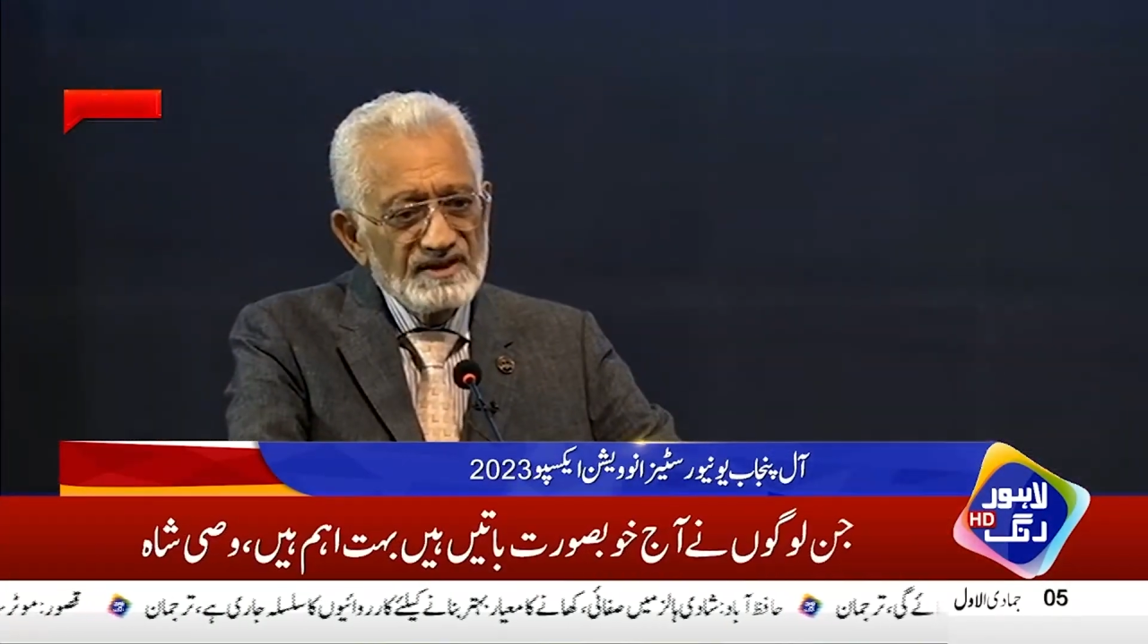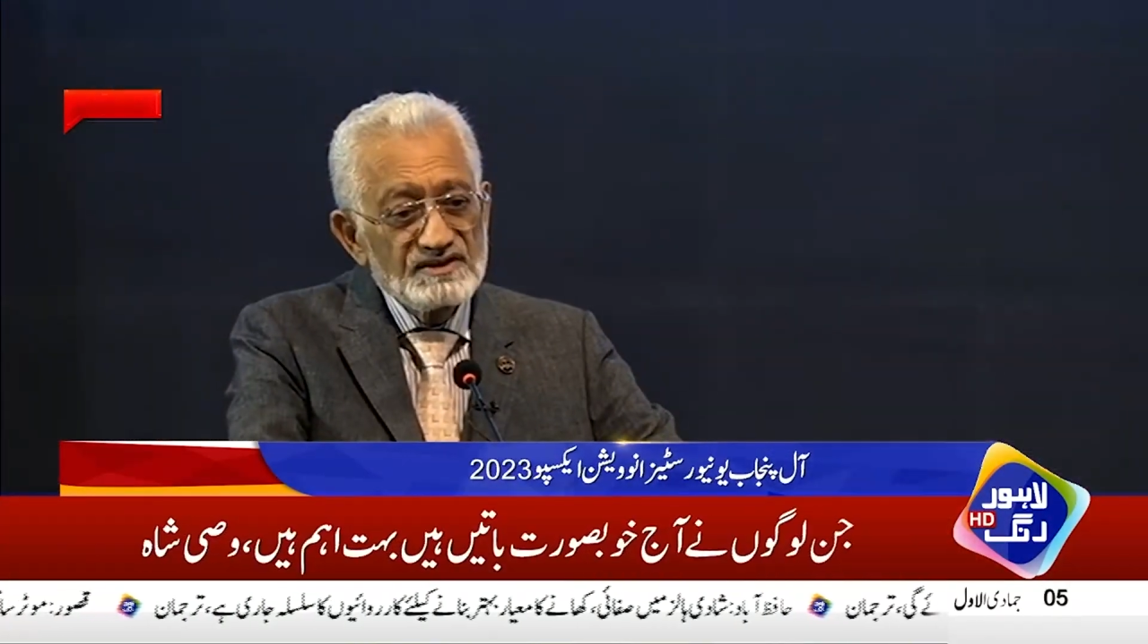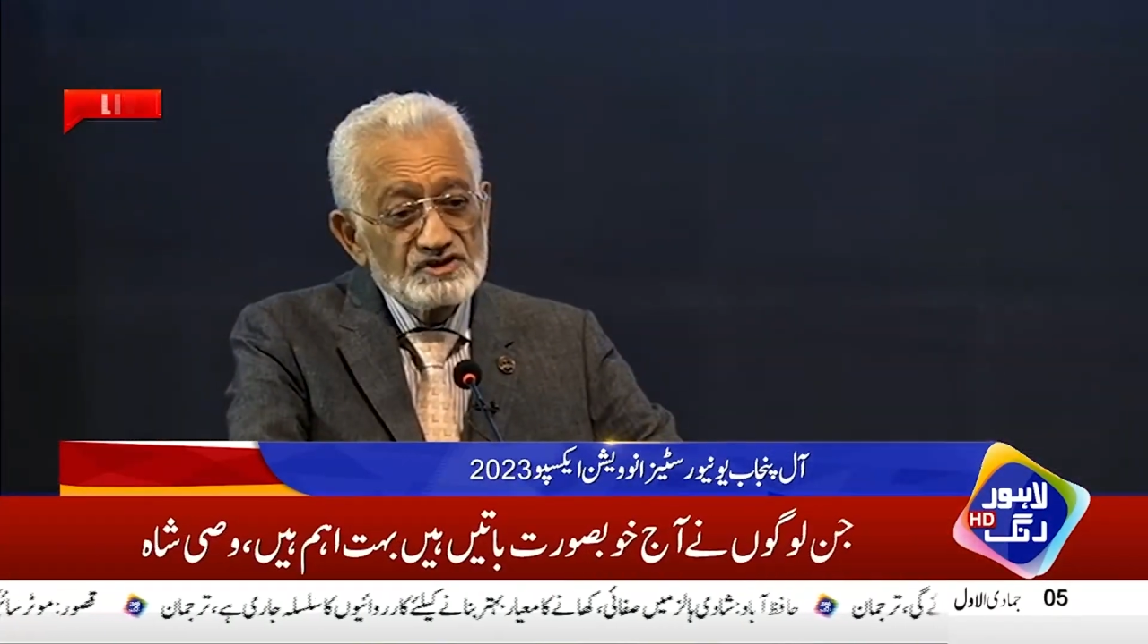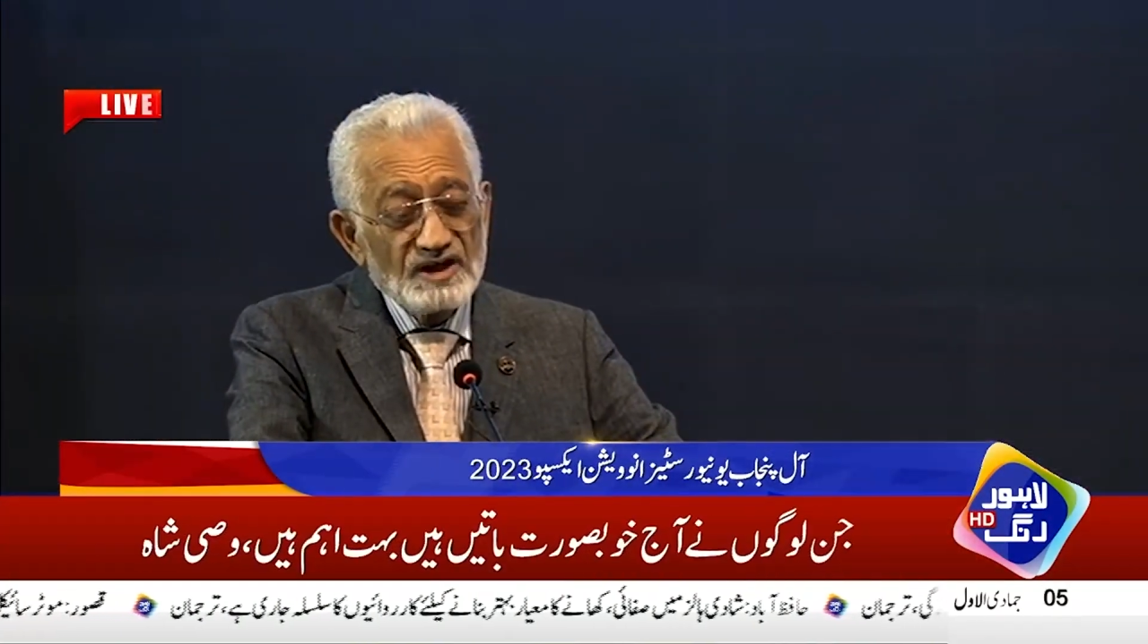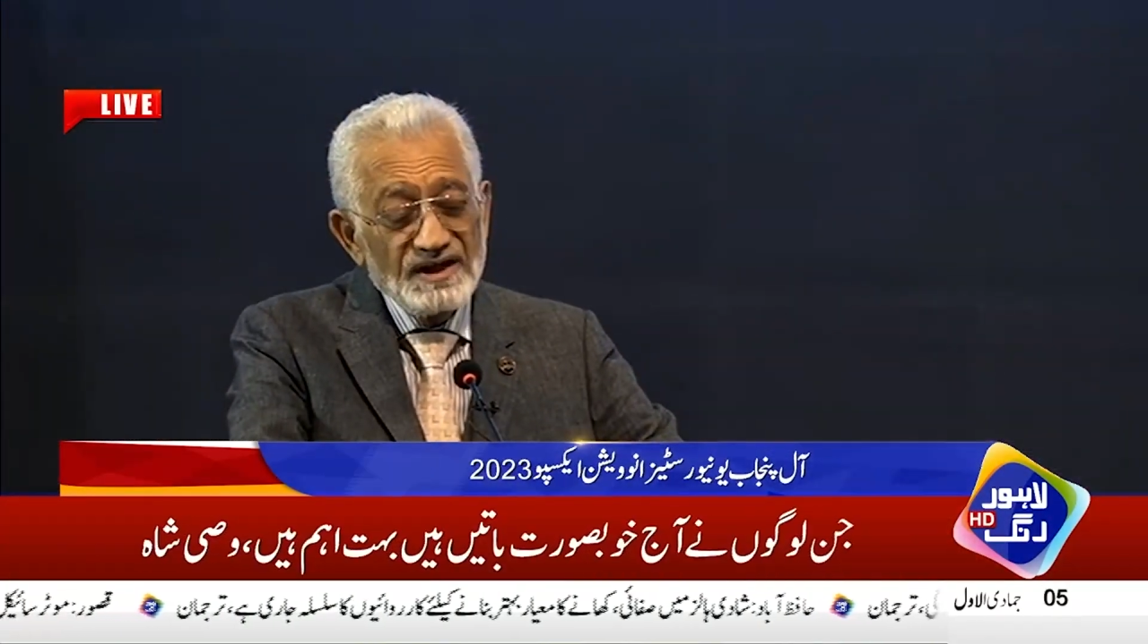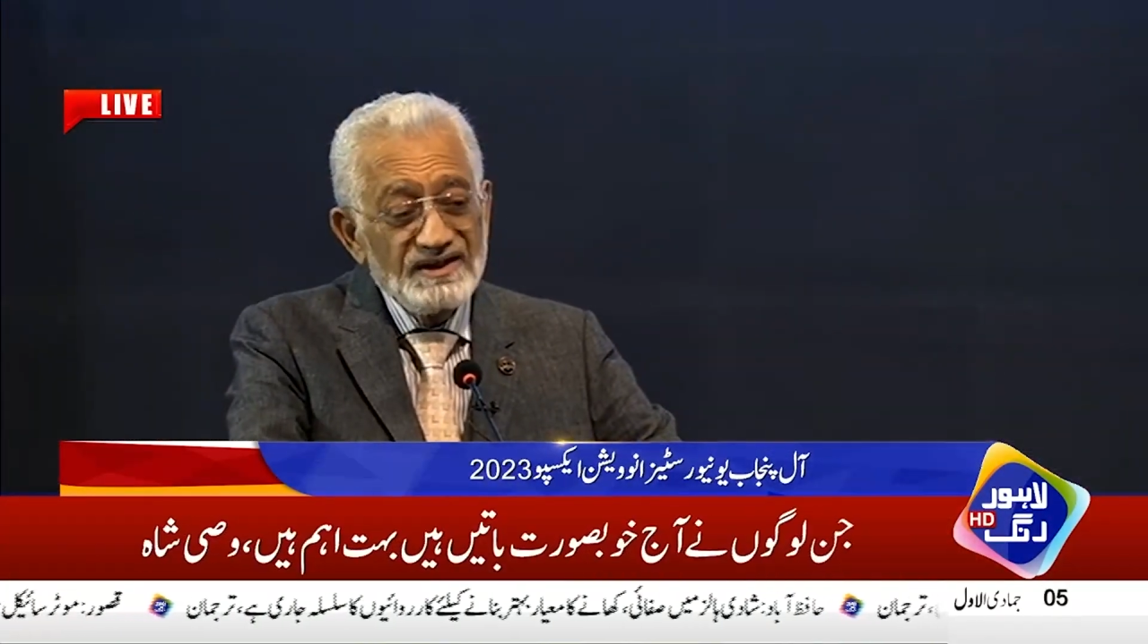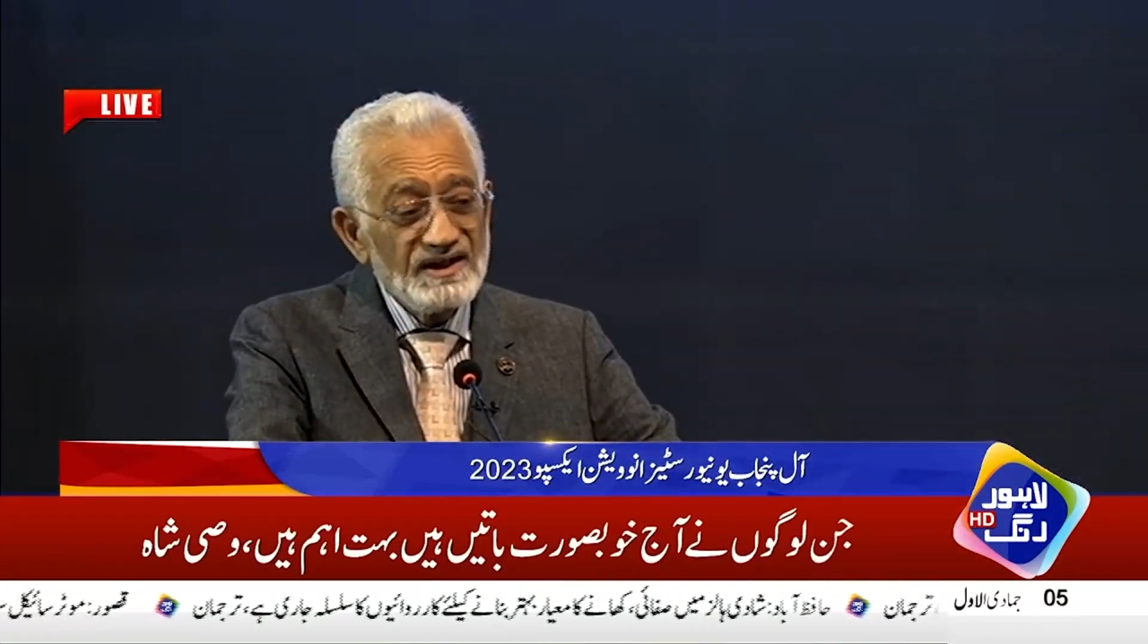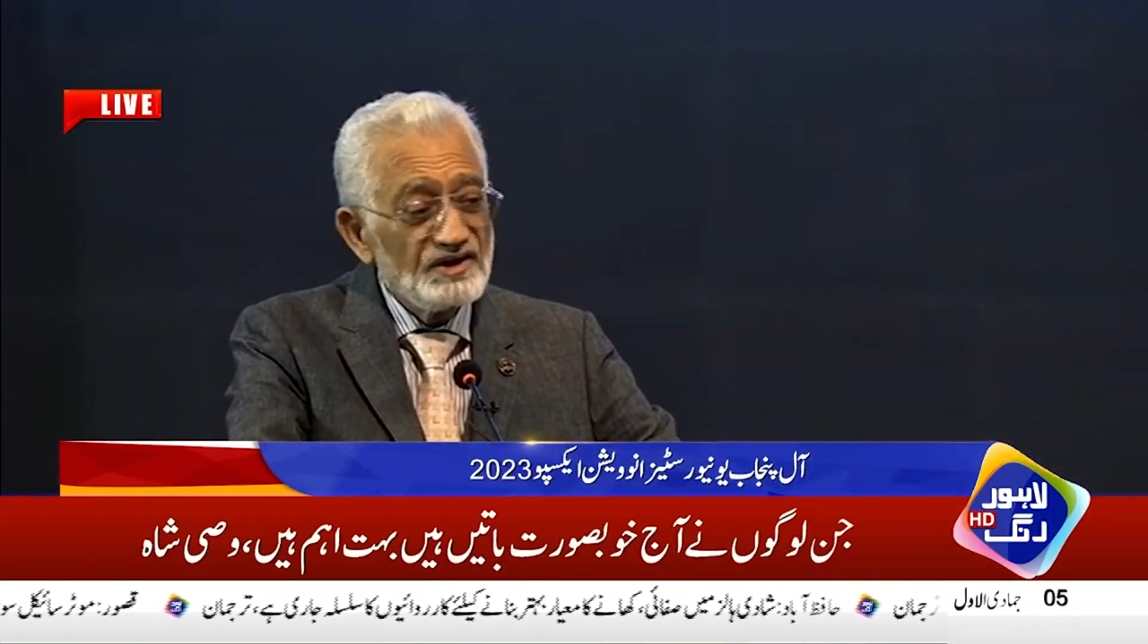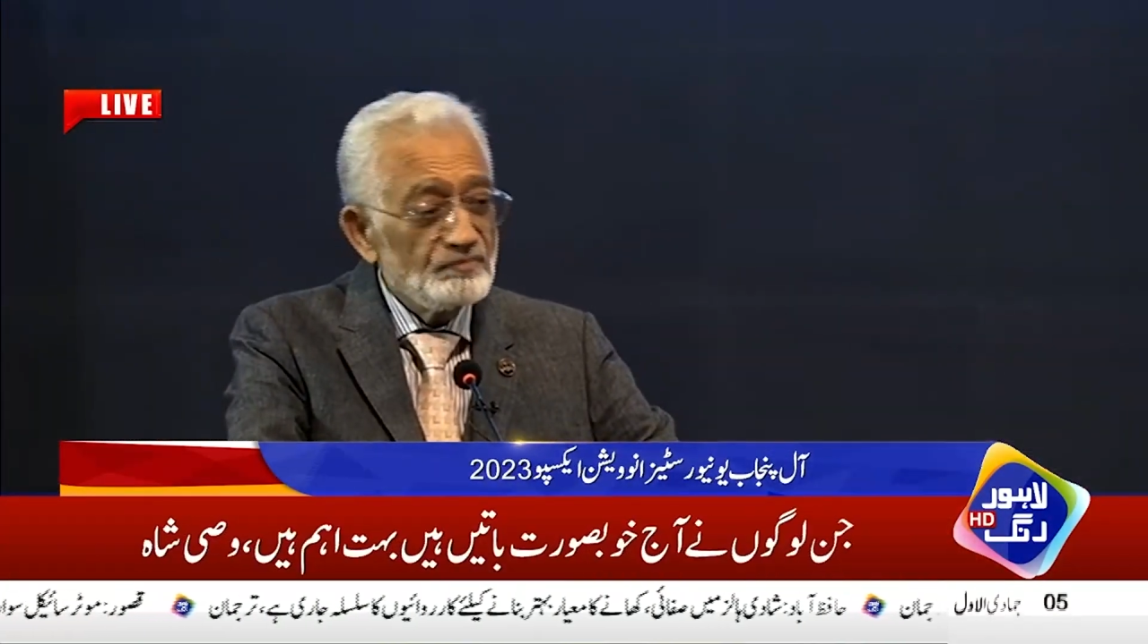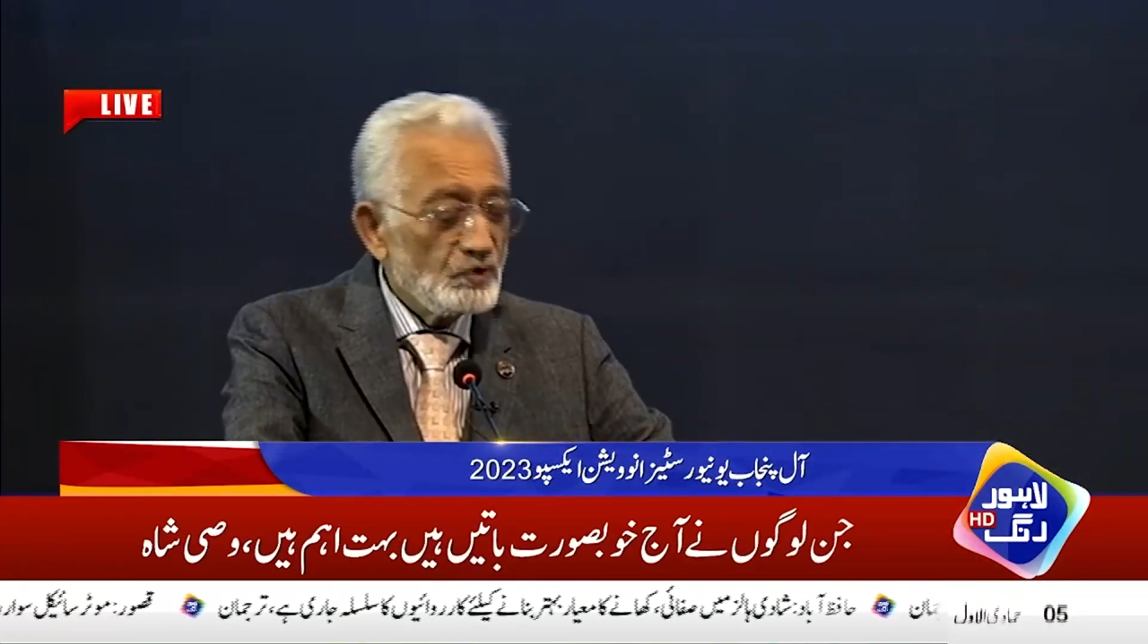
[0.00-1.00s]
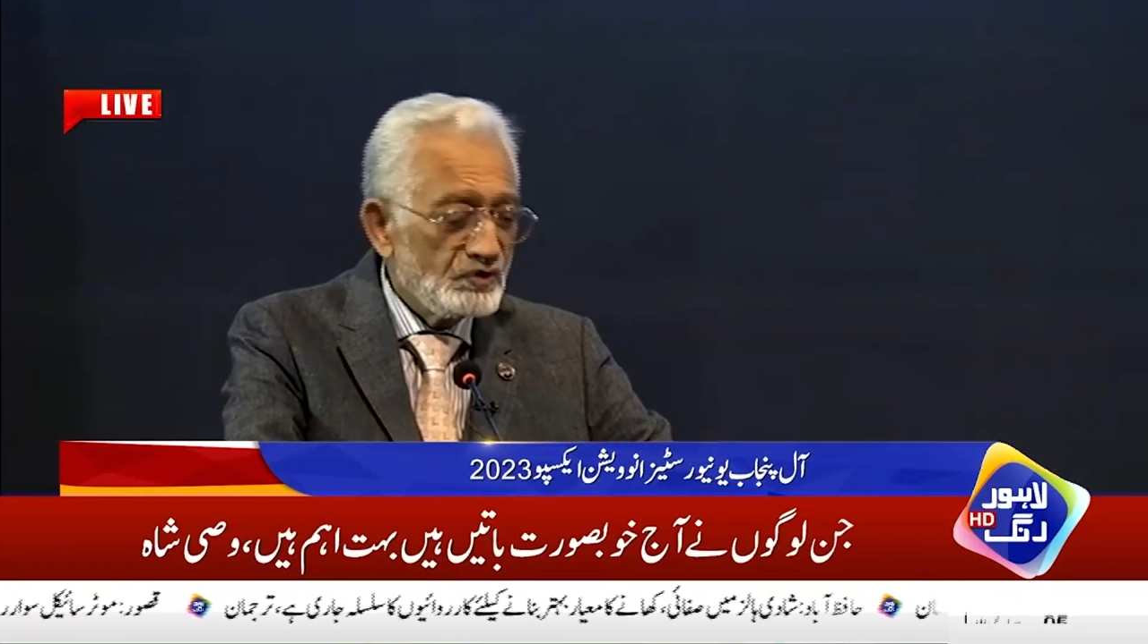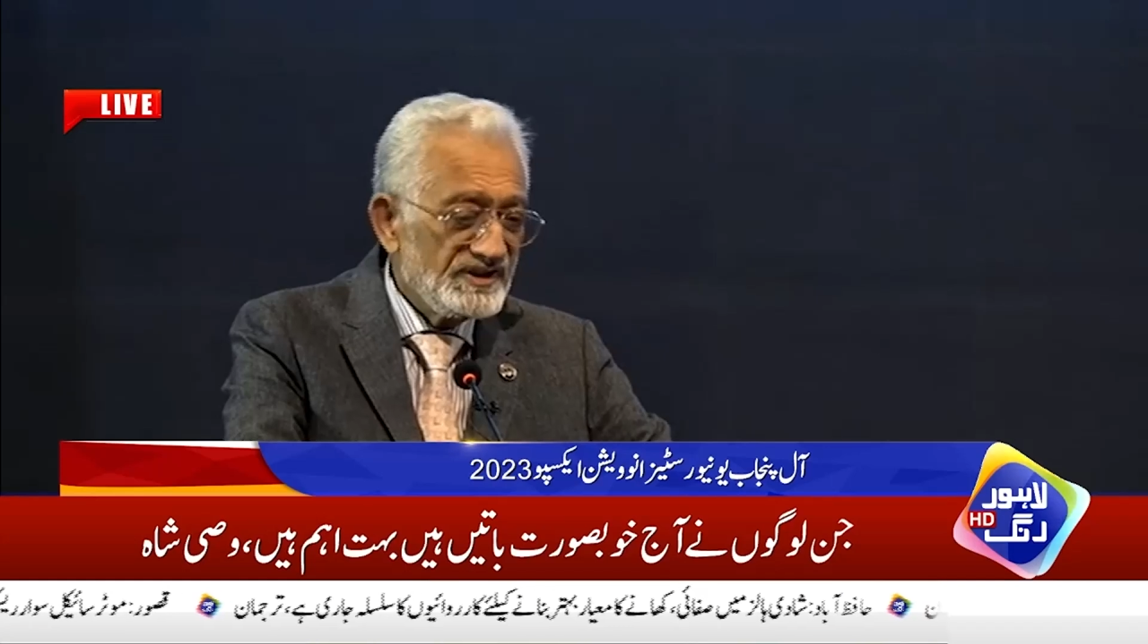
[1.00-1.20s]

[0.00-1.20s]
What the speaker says: China has more than